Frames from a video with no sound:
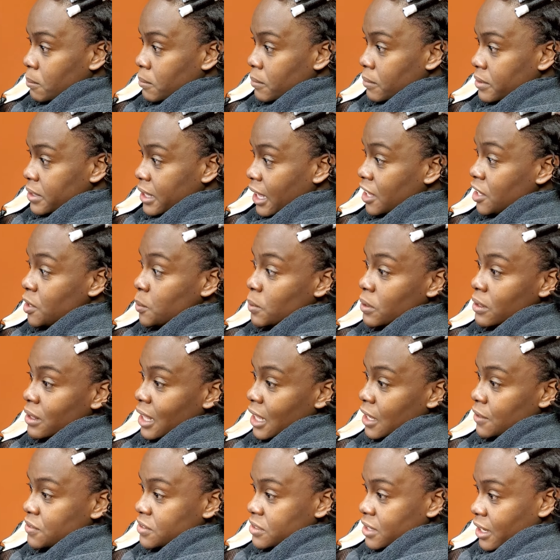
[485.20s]
Yeah, you will
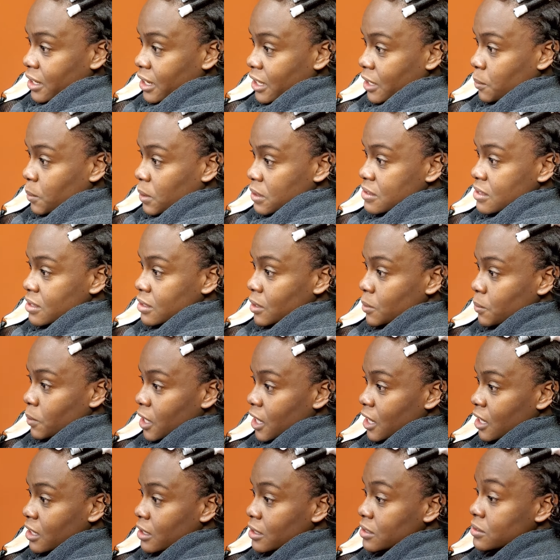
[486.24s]
have shedding once in a
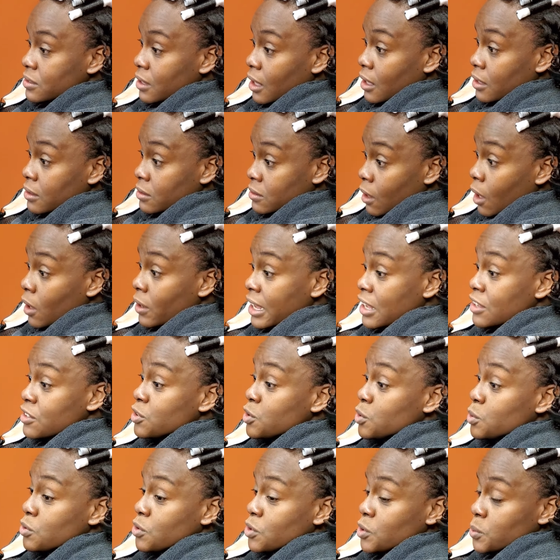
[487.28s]
while. As long as
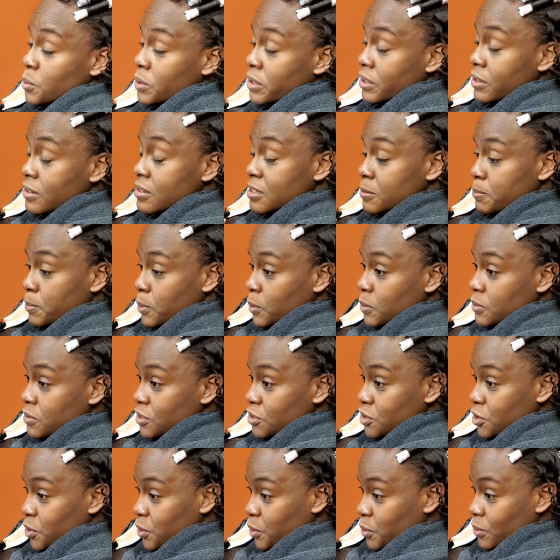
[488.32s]
you do what you're supposed to
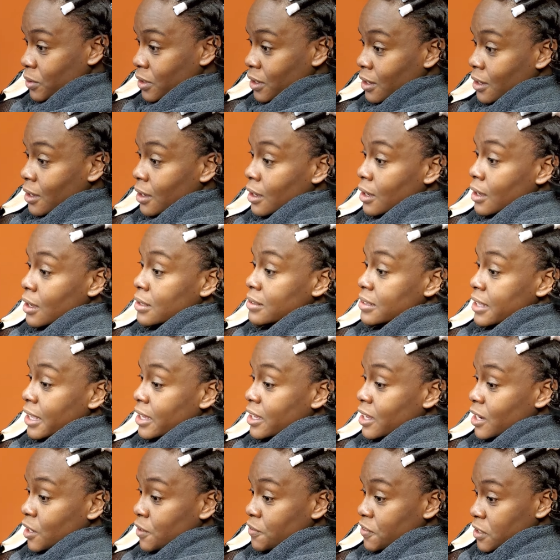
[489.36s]
do, take
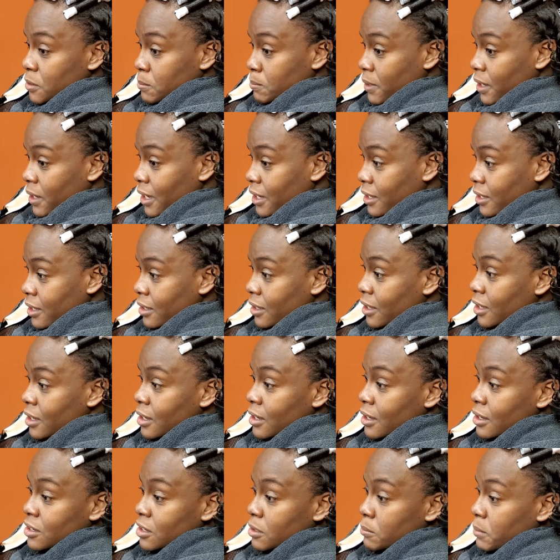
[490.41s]
care of your body.
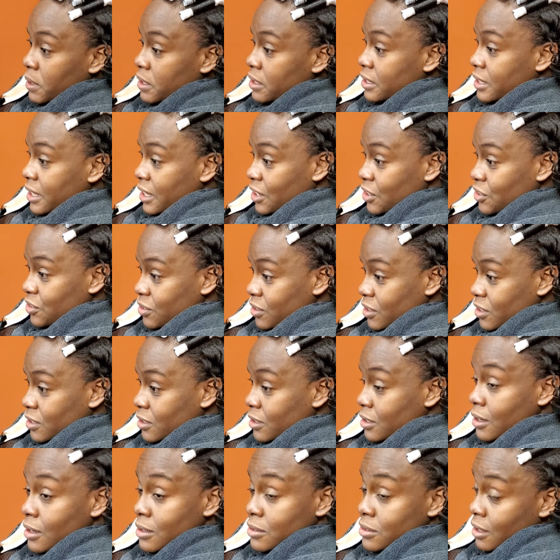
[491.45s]
Your medication
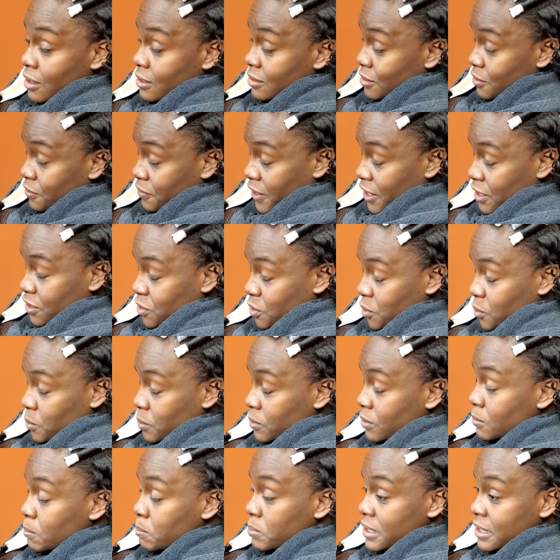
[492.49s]
does affect
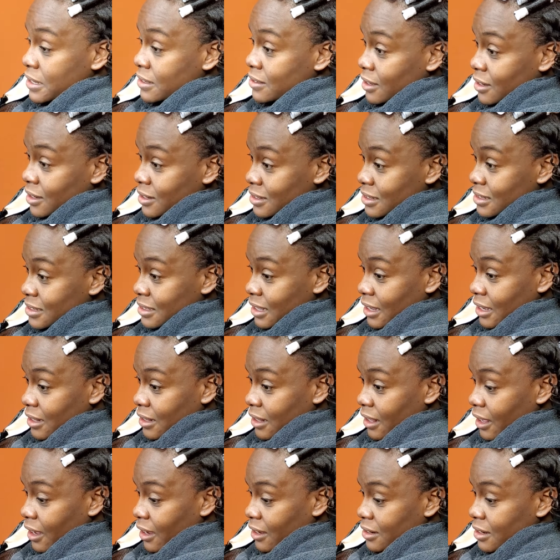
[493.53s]
you. Please understand
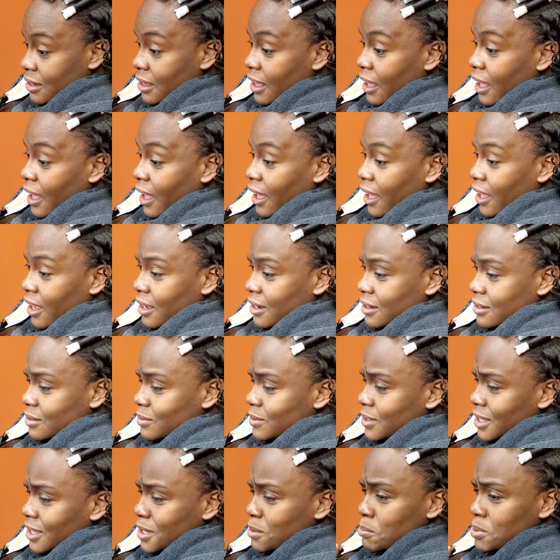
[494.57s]
that. And you
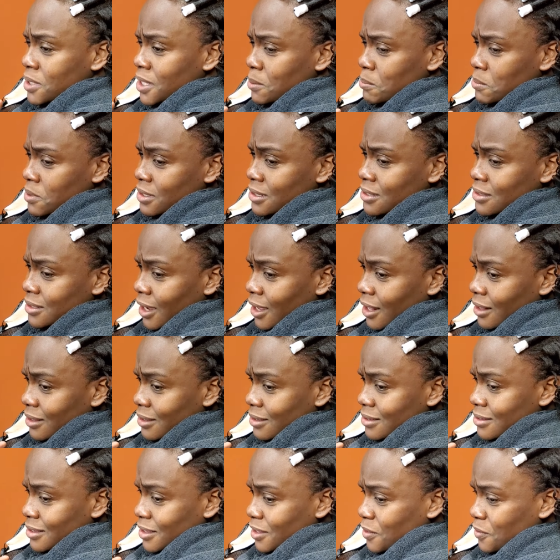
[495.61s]
can't blame your
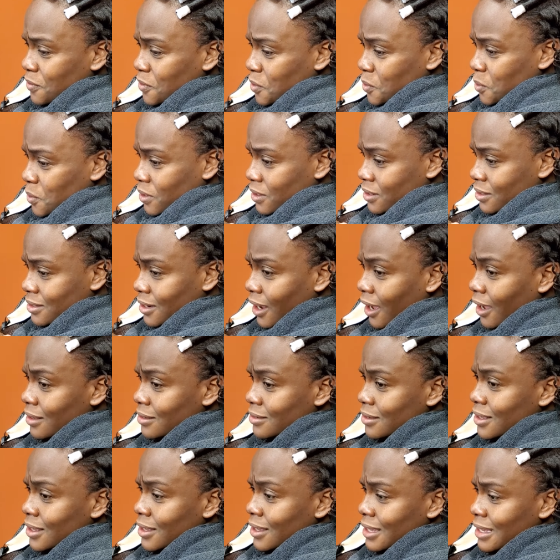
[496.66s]
stylist if you are not
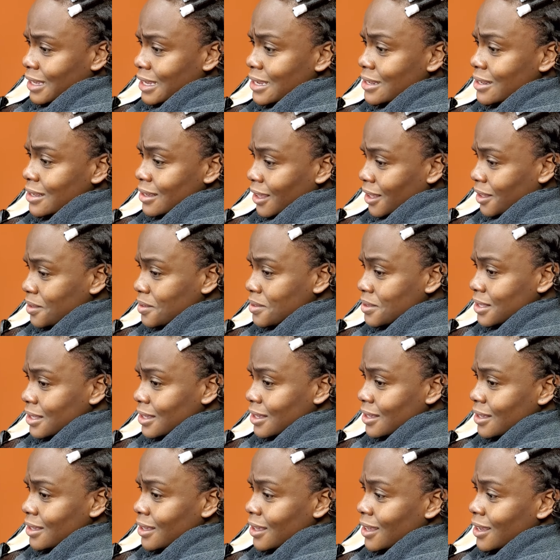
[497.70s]
eating
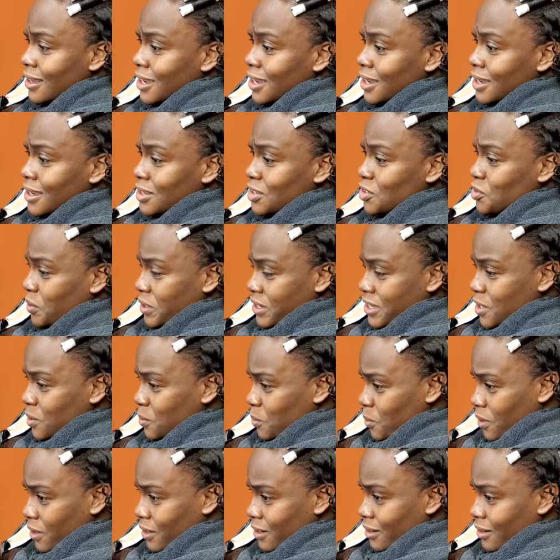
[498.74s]
healthy, drinking
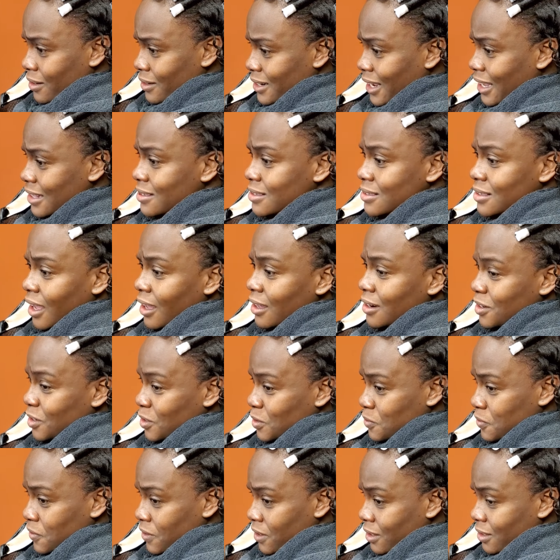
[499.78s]
water. That's not her
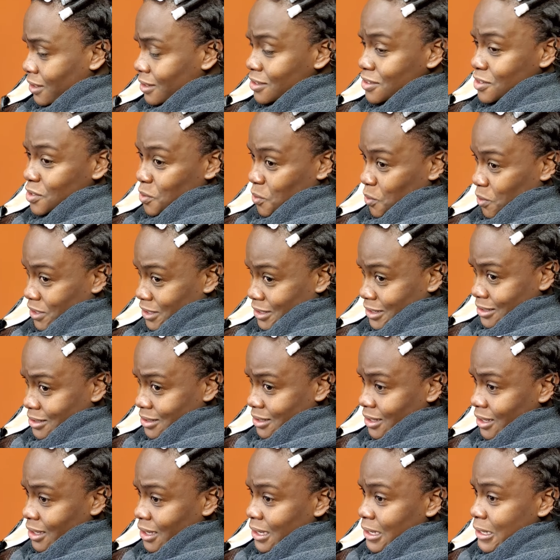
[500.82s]
fault, it's yours.
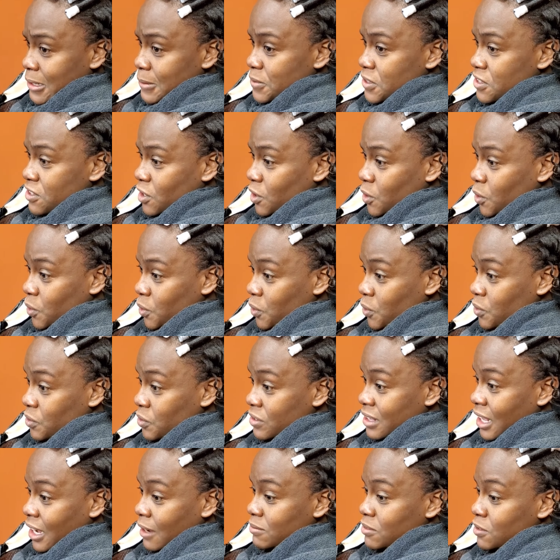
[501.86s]
So you
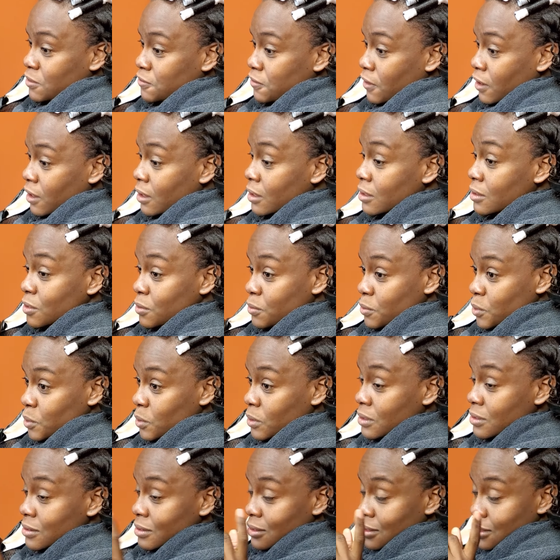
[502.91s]
just have to follow the
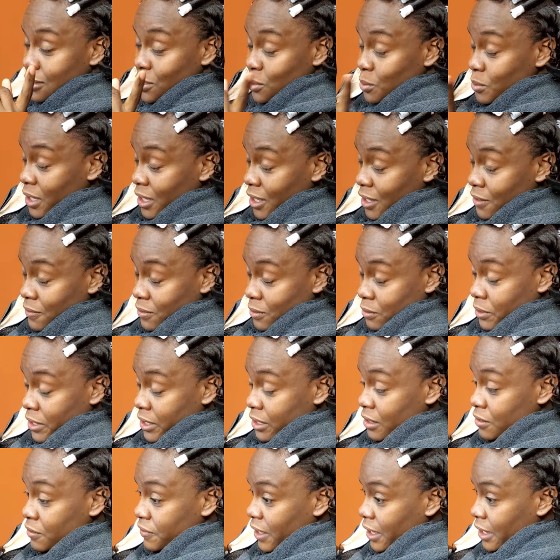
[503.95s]
rules. You give great
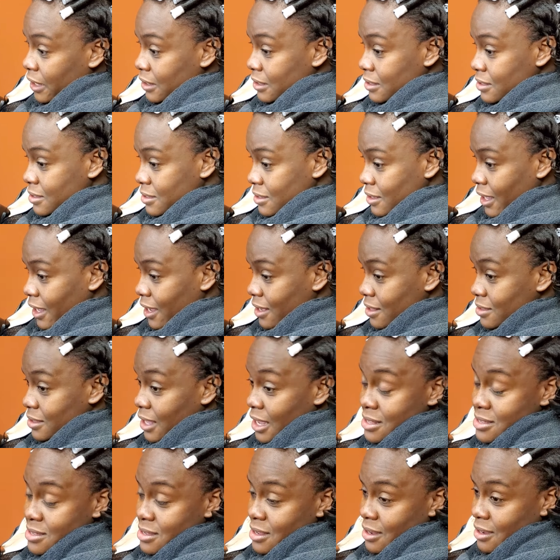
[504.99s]
advice, and
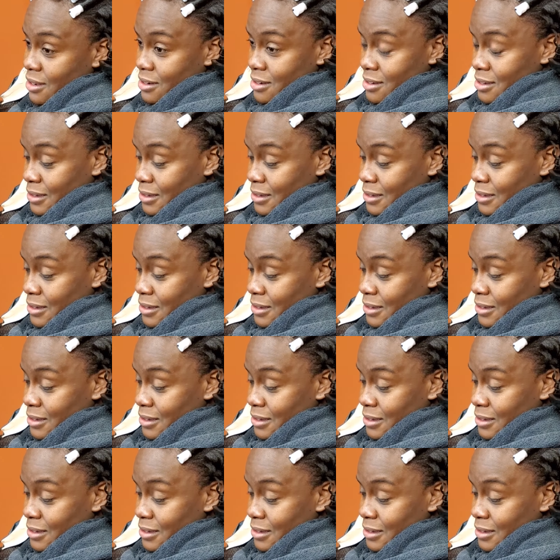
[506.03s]
that's it.